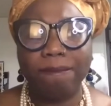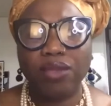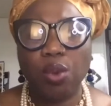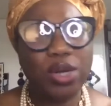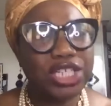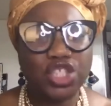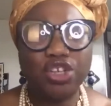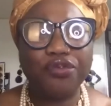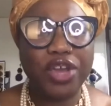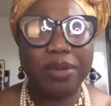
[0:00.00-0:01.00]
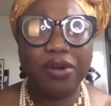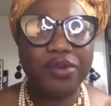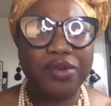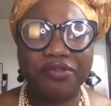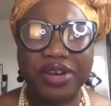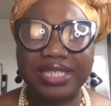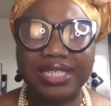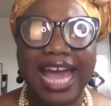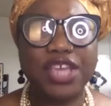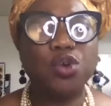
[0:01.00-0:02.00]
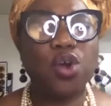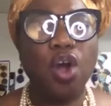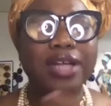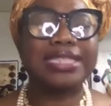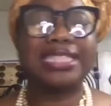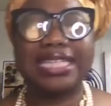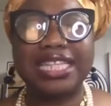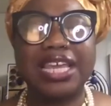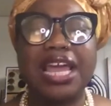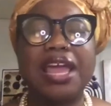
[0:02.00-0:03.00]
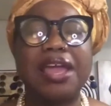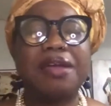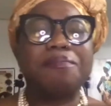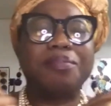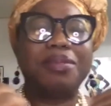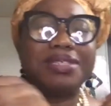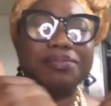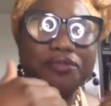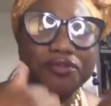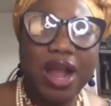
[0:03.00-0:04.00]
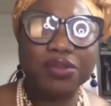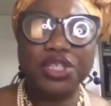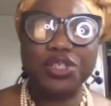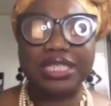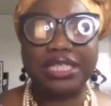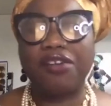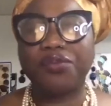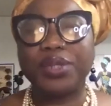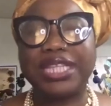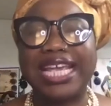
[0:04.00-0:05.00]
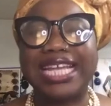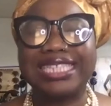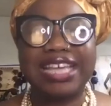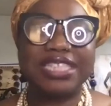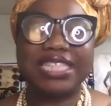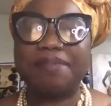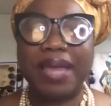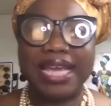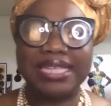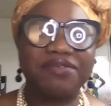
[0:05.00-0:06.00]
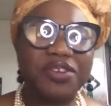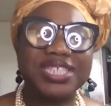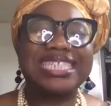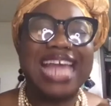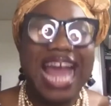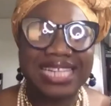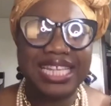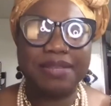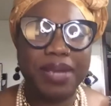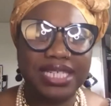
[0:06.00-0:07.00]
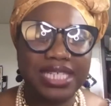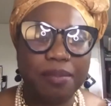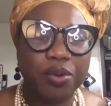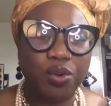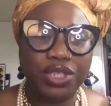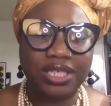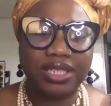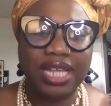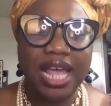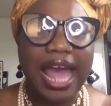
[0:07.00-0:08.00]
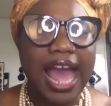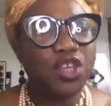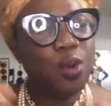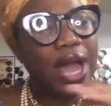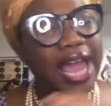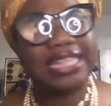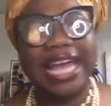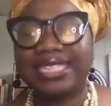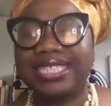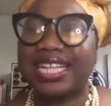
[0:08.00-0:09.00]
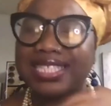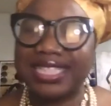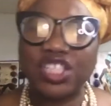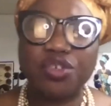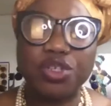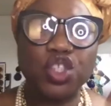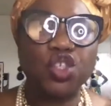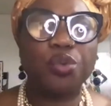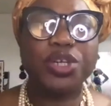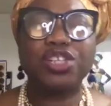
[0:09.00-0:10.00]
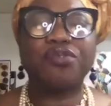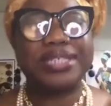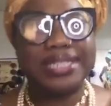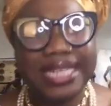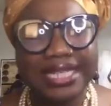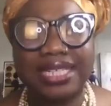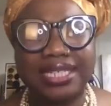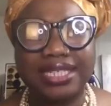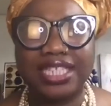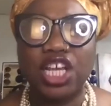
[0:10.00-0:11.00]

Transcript: What is your frame of reference? Are you constantly grounding yourself within deficit-based versus asset-based approaches? Are you highlighting and centering stories of resistance,